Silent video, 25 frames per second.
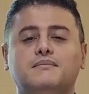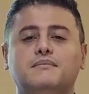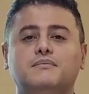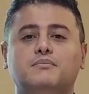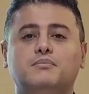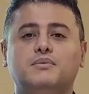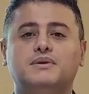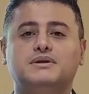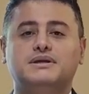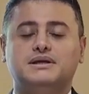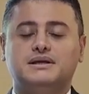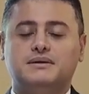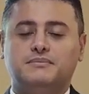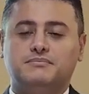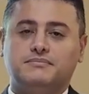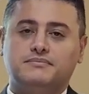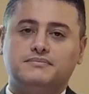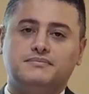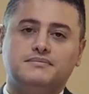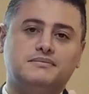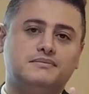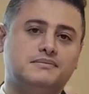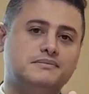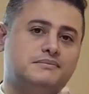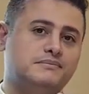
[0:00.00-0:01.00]
was in a
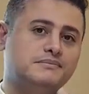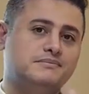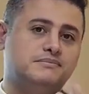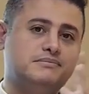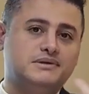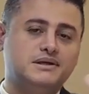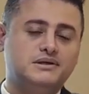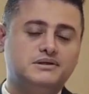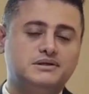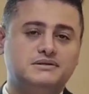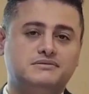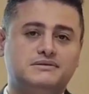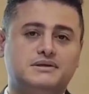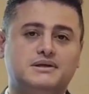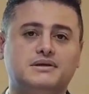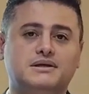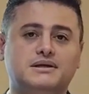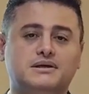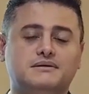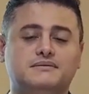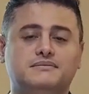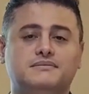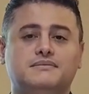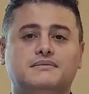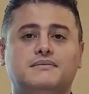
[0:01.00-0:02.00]
very,
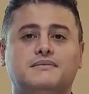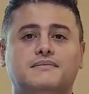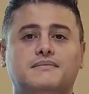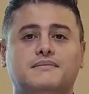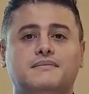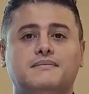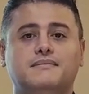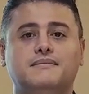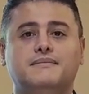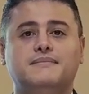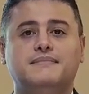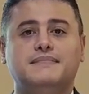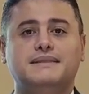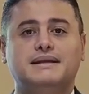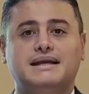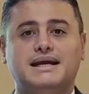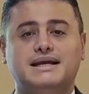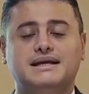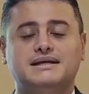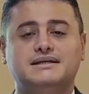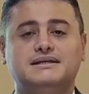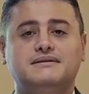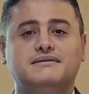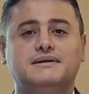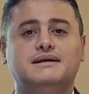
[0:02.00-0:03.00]
very
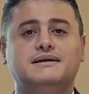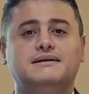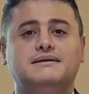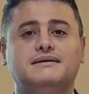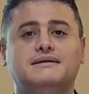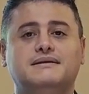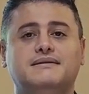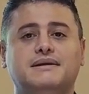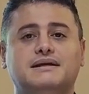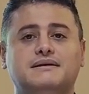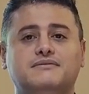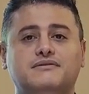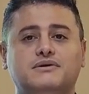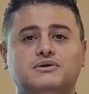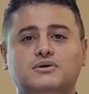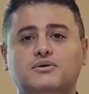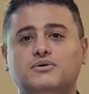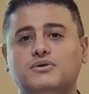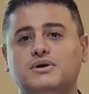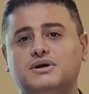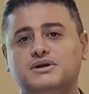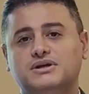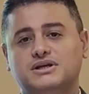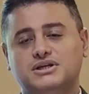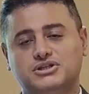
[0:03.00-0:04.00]
negative and difficult
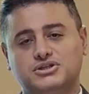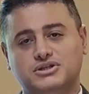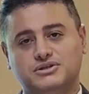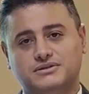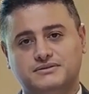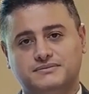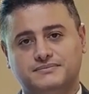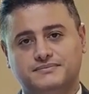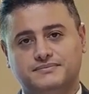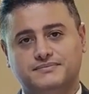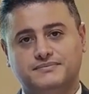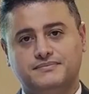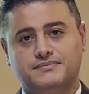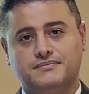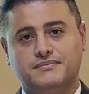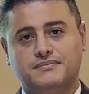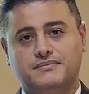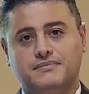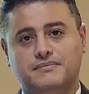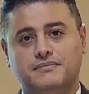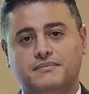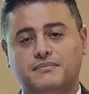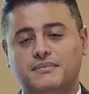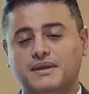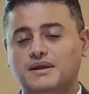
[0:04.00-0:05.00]
condition.
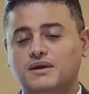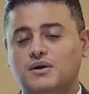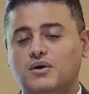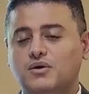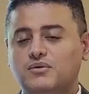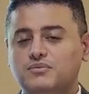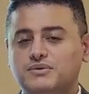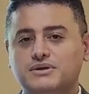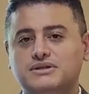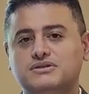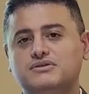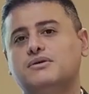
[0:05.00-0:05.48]
But always